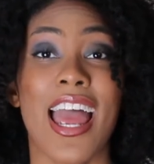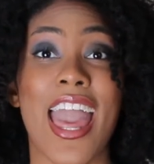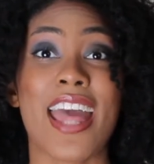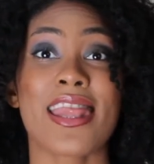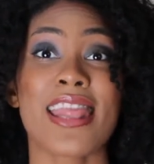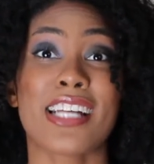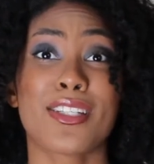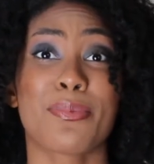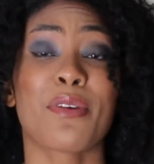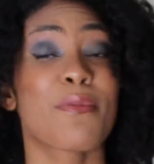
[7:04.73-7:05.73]
and that
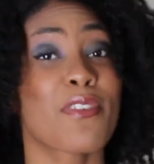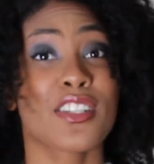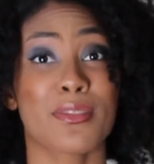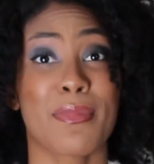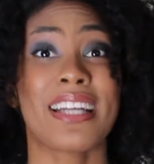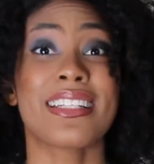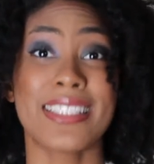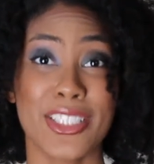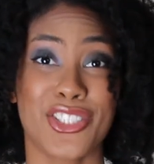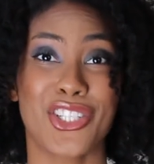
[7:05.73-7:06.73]
supreme force might
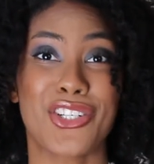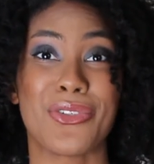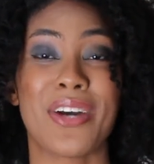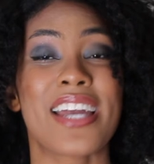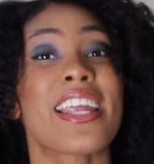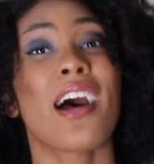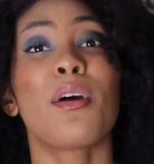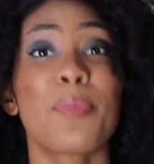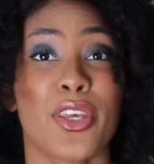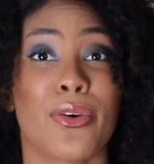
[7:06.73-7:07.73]
listen to you and
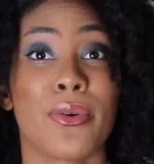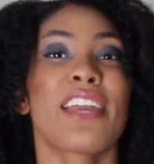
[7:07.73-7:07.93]
help you.